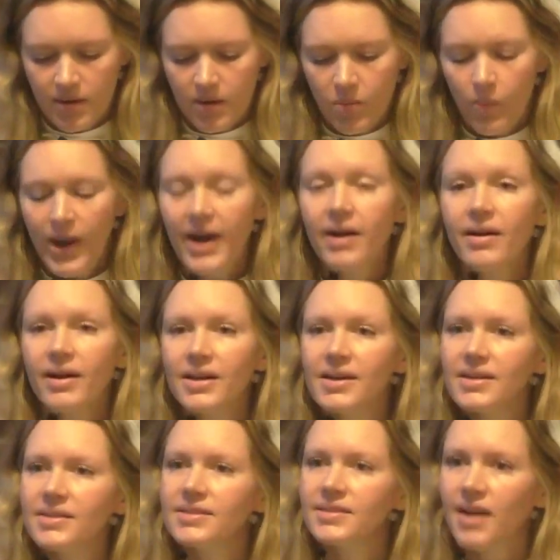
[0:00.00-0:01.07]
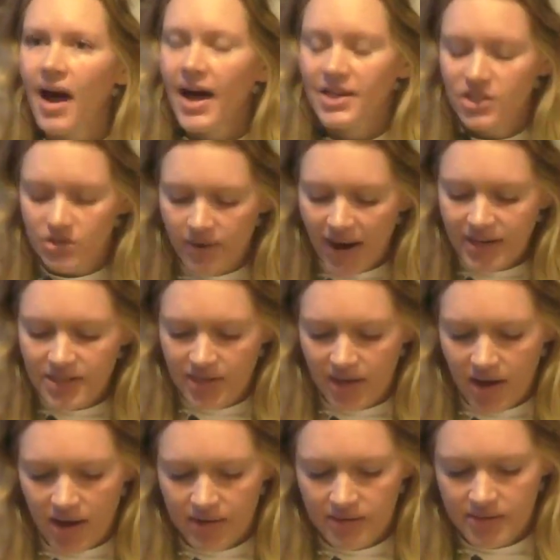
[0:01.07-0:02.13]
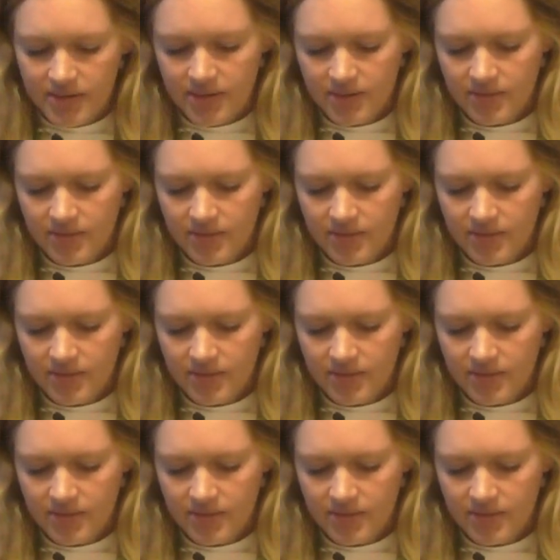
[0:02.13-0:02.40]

Where is God directing us?